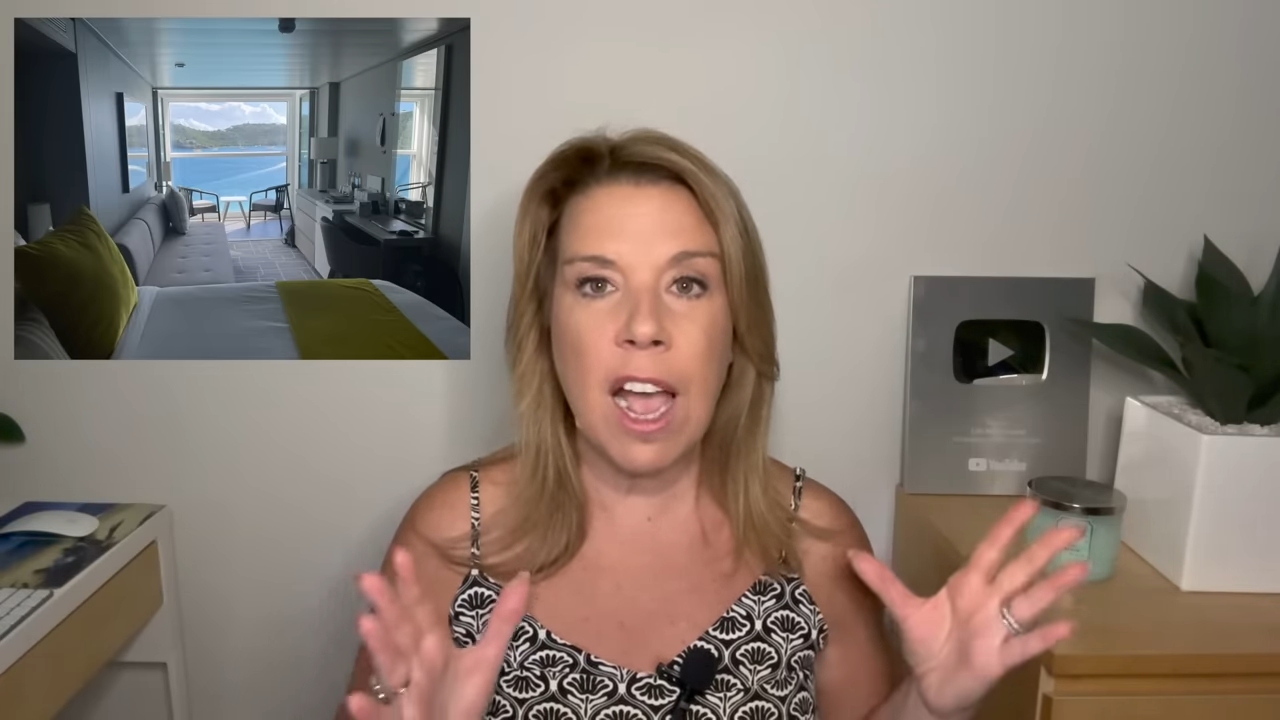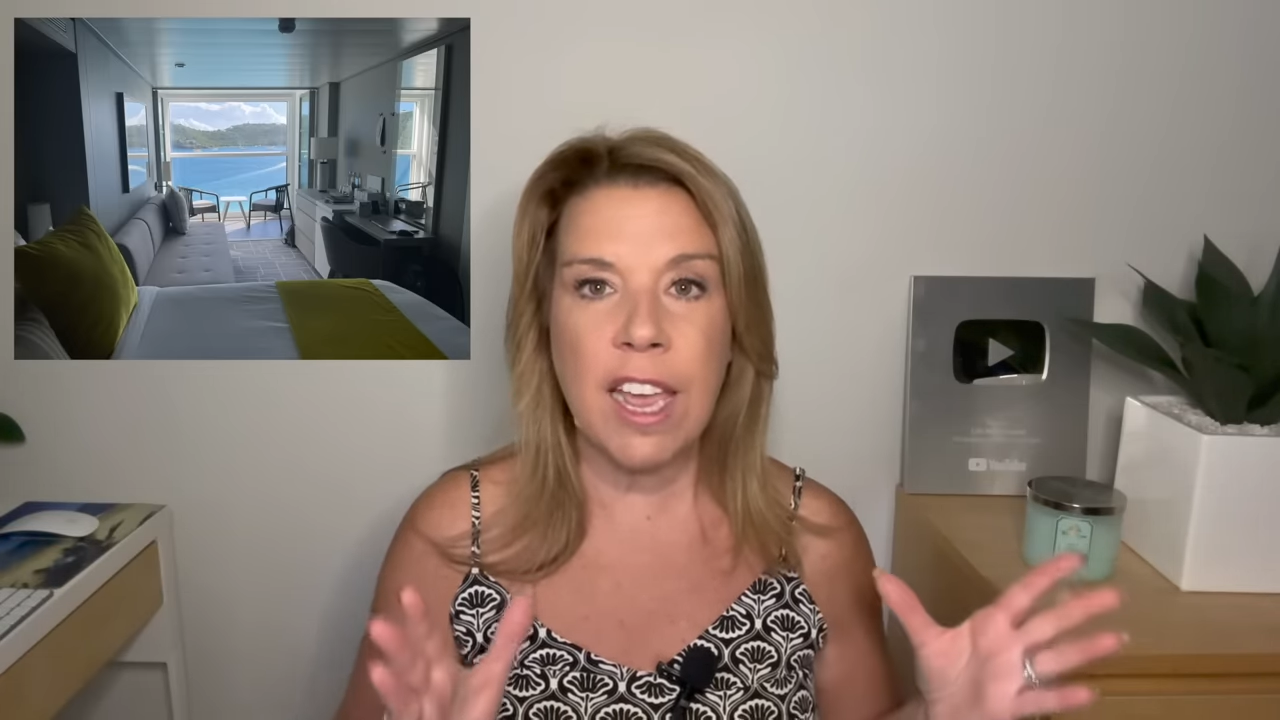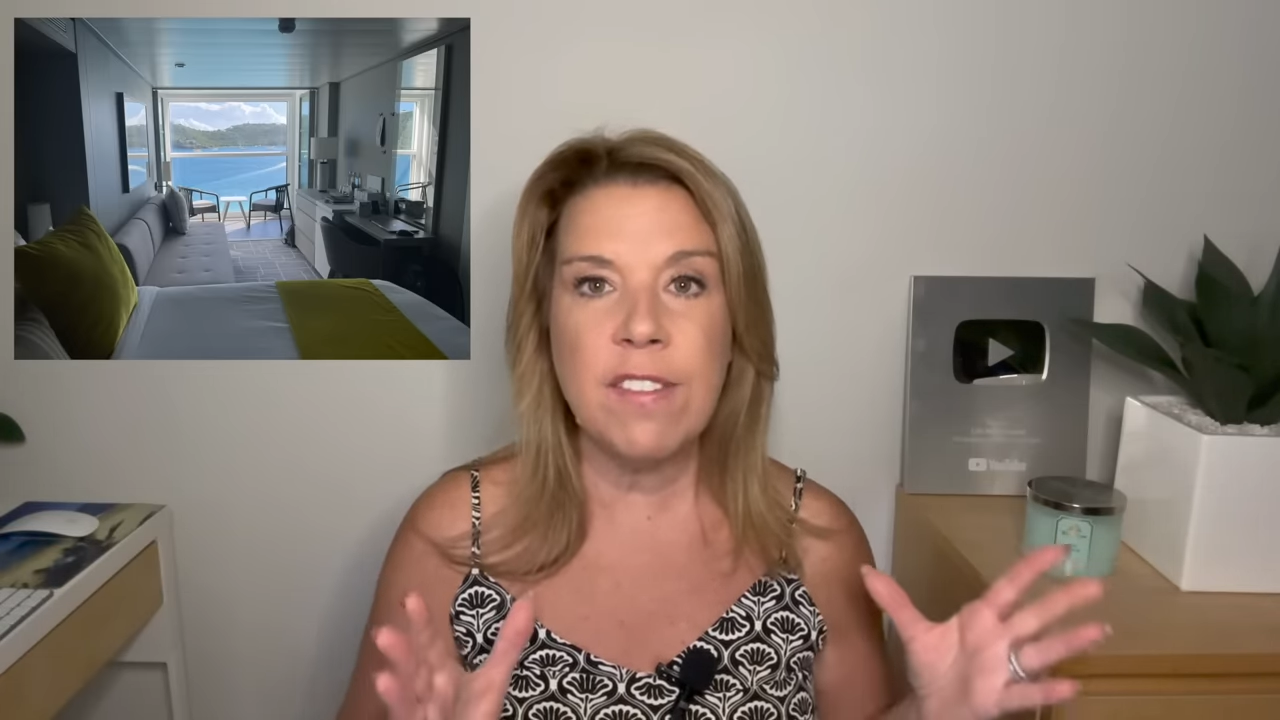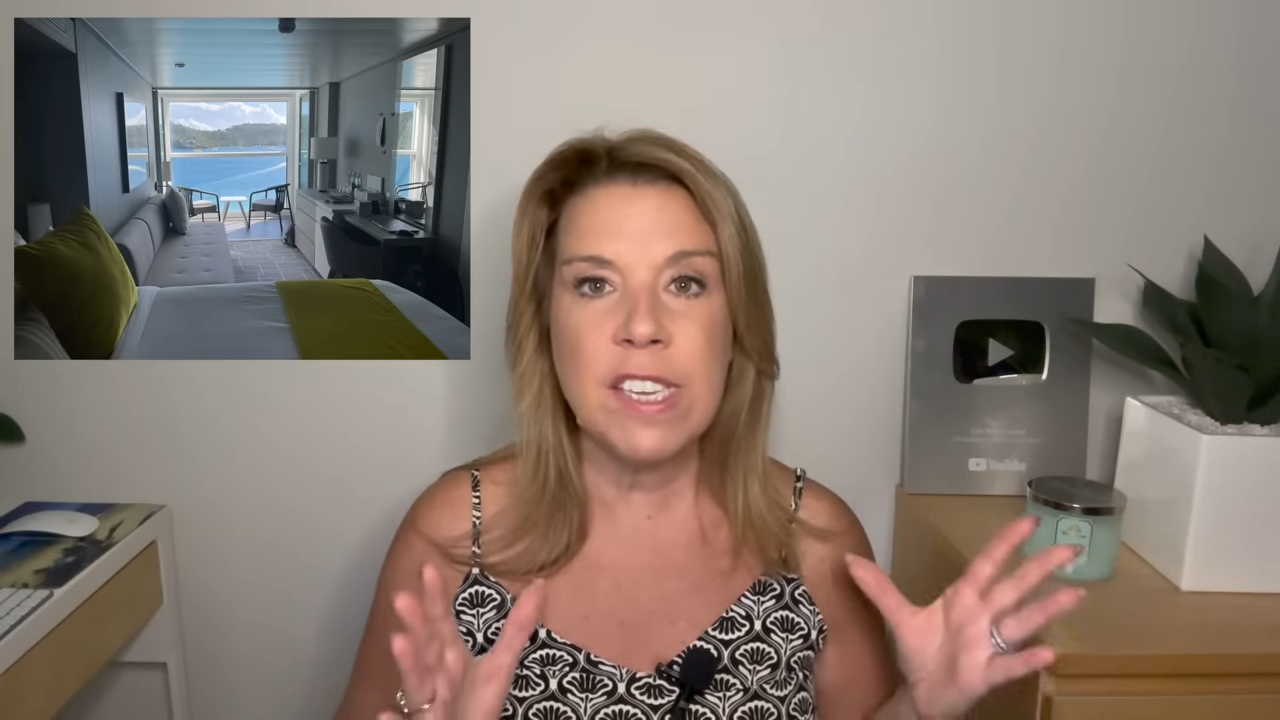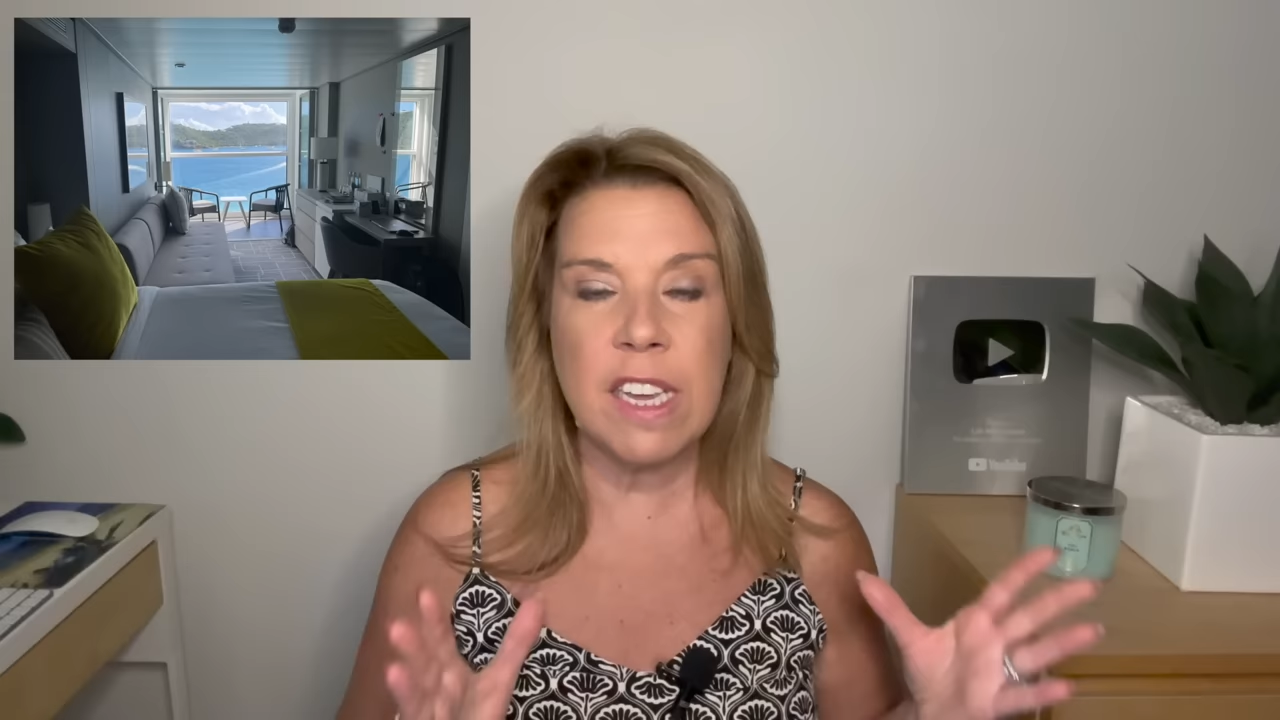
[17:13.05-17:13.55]
I
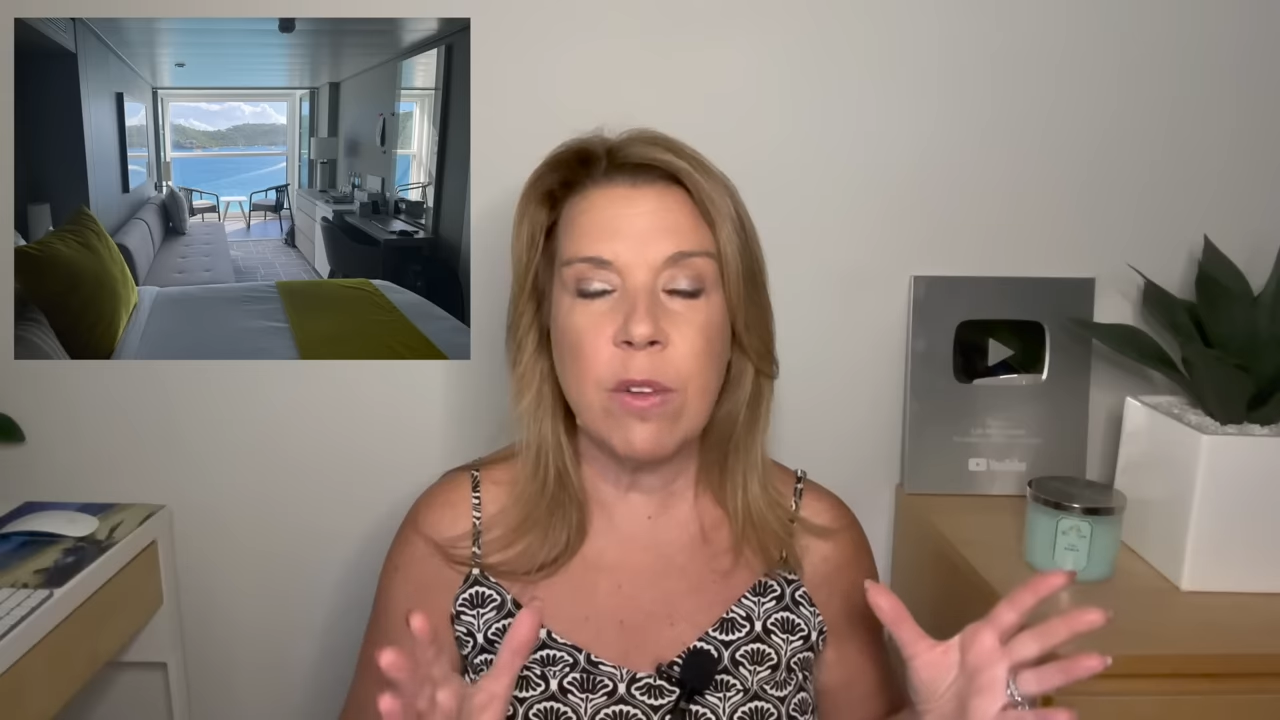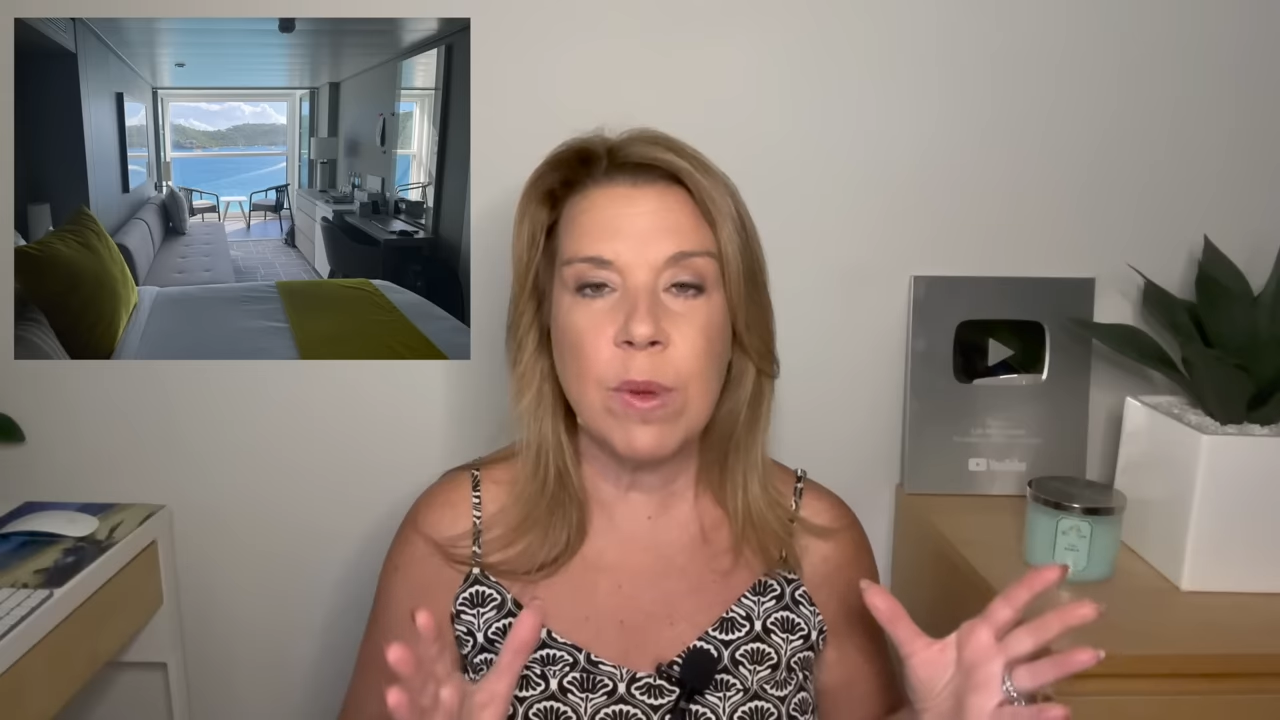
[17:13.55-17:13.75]
have seen